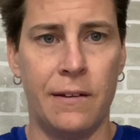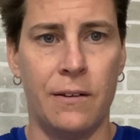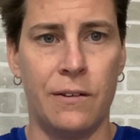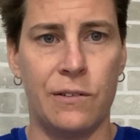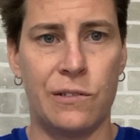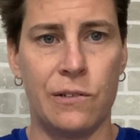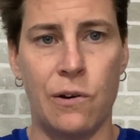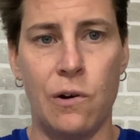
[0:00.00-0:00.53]

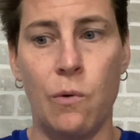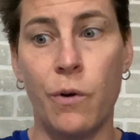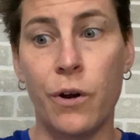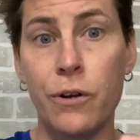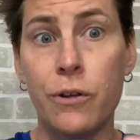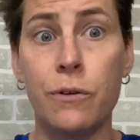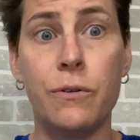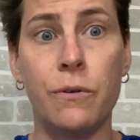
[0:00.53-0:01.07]
So what are
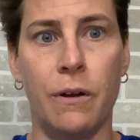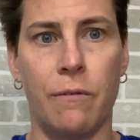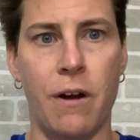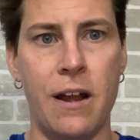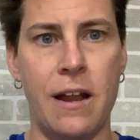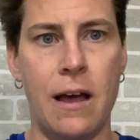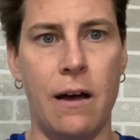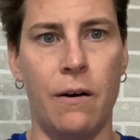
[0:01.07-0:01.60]
you doing
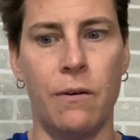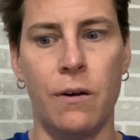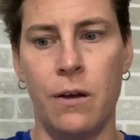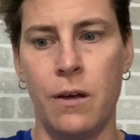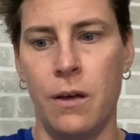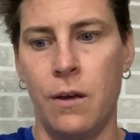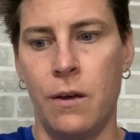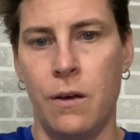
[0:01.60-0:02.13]
right now
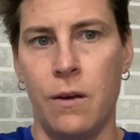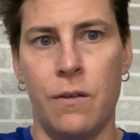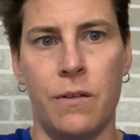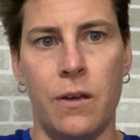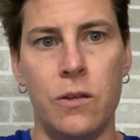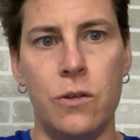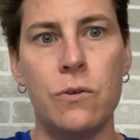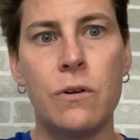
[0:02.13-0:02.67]

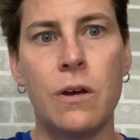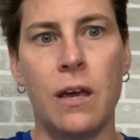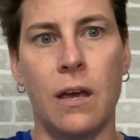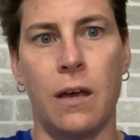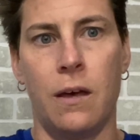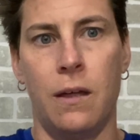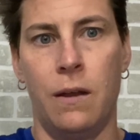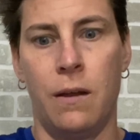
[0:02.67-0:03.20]
that you
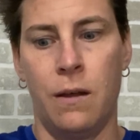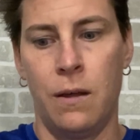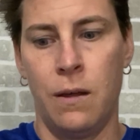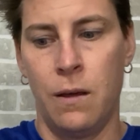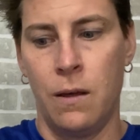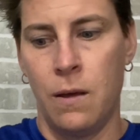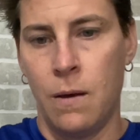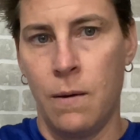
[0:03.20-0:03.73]
can
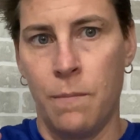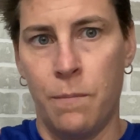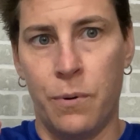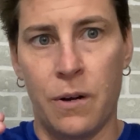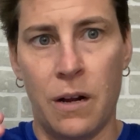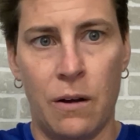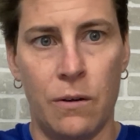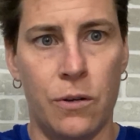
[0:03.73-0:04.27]

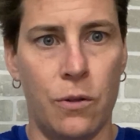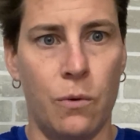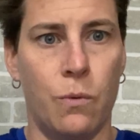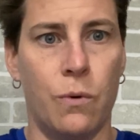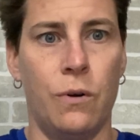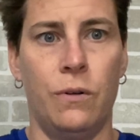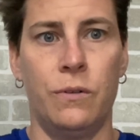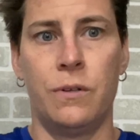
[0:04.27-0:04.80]
put out into the
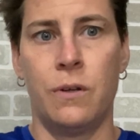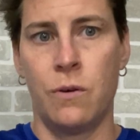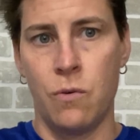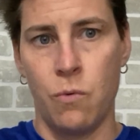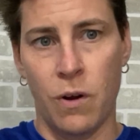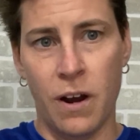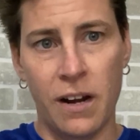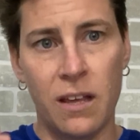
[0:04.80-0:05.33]
world?
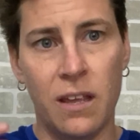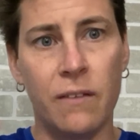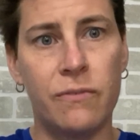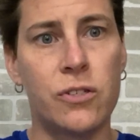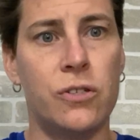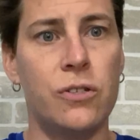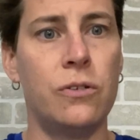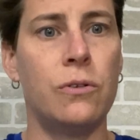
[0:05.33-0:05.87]
What kind of
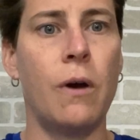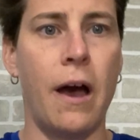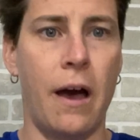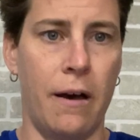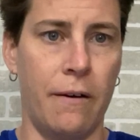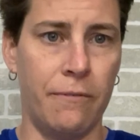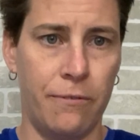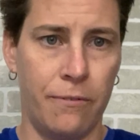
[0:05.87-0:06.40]
gifts do you
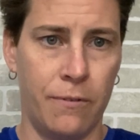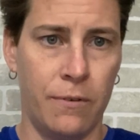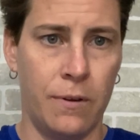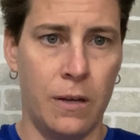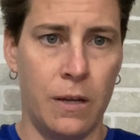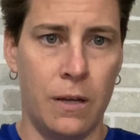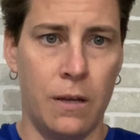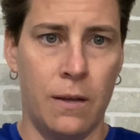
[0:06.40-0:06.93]
have
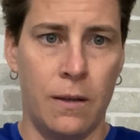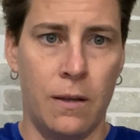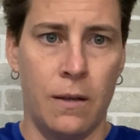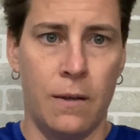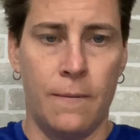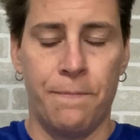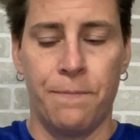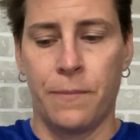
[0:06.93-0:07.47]

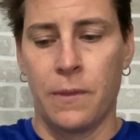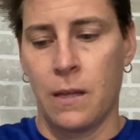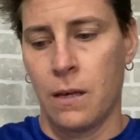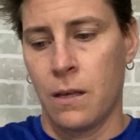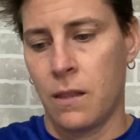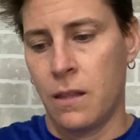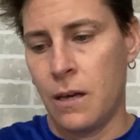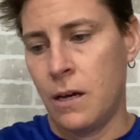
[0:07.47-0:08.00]

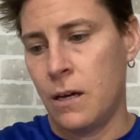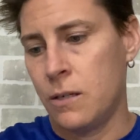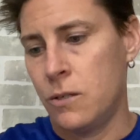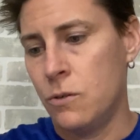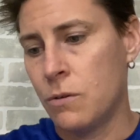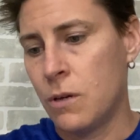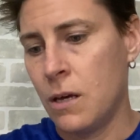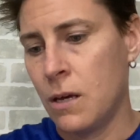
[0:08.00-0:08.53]
that
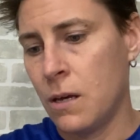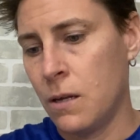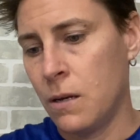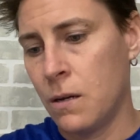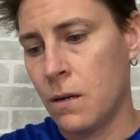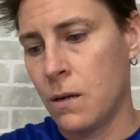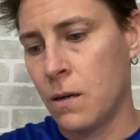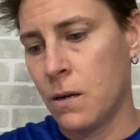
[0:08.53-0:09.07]
you
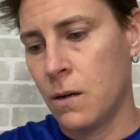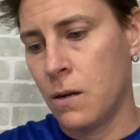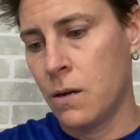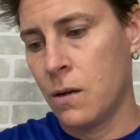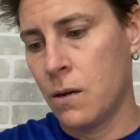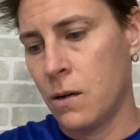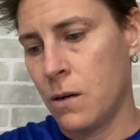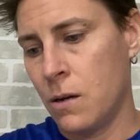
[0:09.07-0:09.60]
can
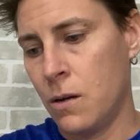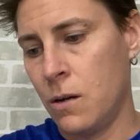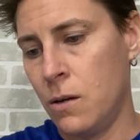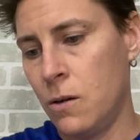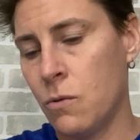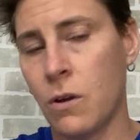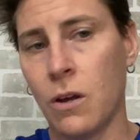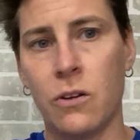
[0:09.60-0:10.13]

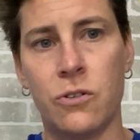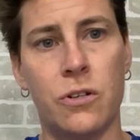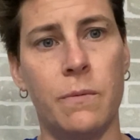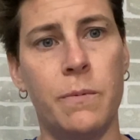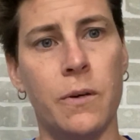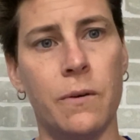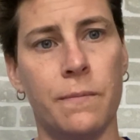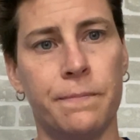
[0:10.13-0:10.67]

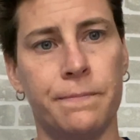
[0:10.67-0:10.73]
contribute?